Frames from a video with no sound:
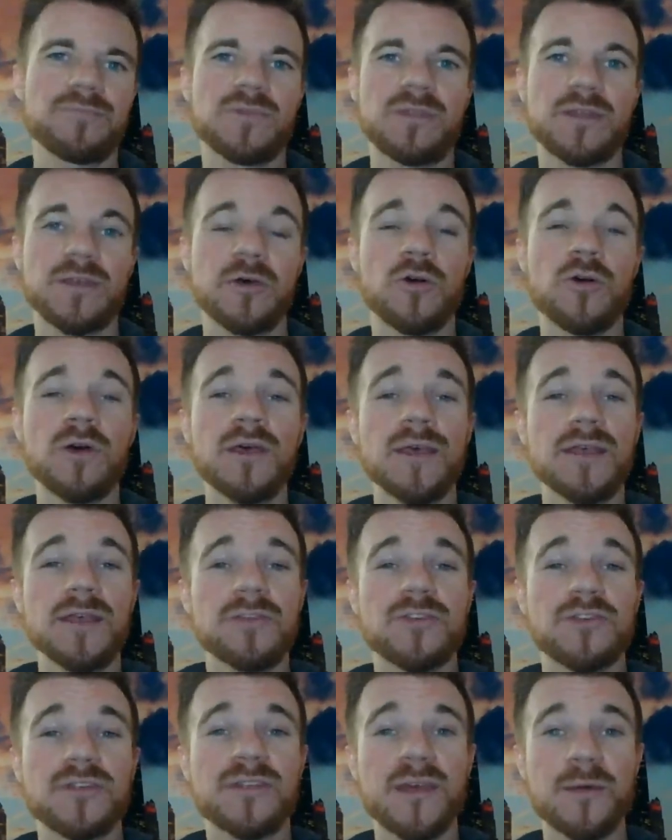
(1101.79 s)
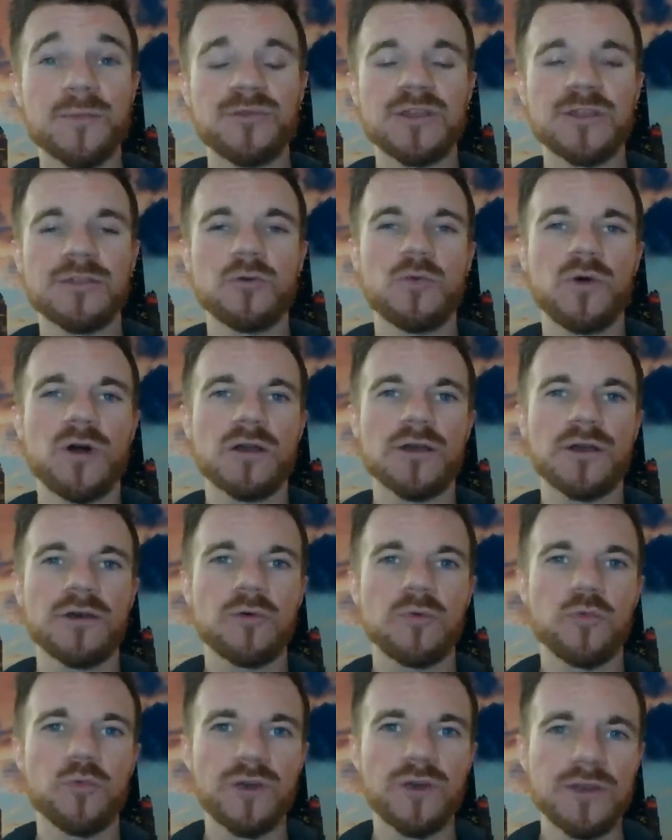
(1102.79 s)
So just something to walk
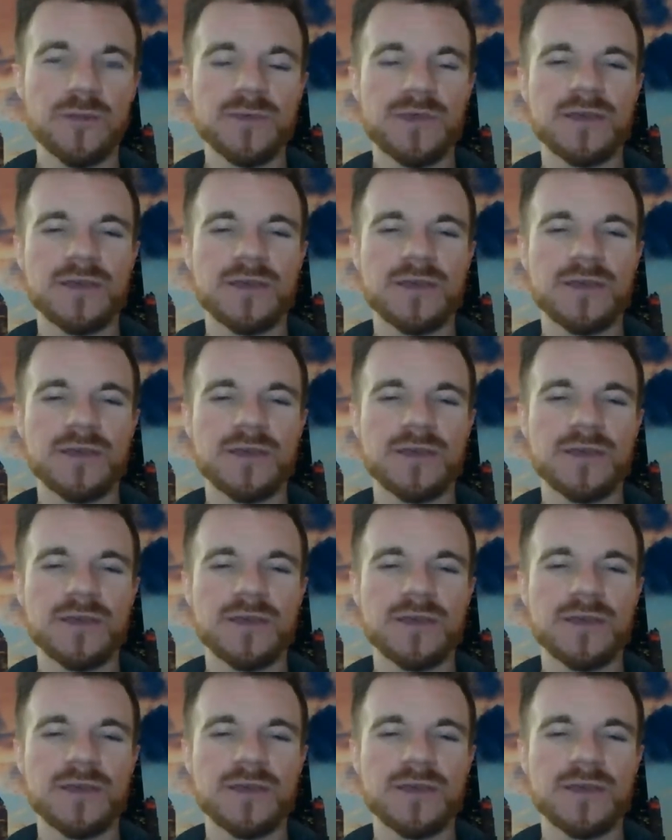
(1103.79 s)
home with,